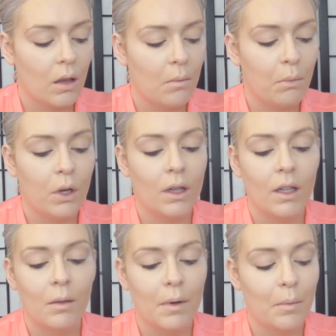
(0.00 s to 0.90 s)
and put a
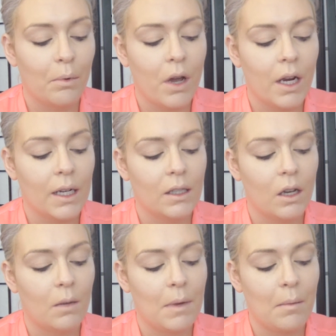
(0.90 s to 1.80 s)
little bit of product
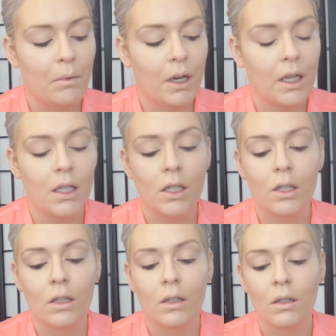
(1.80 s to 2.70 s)
on my brush.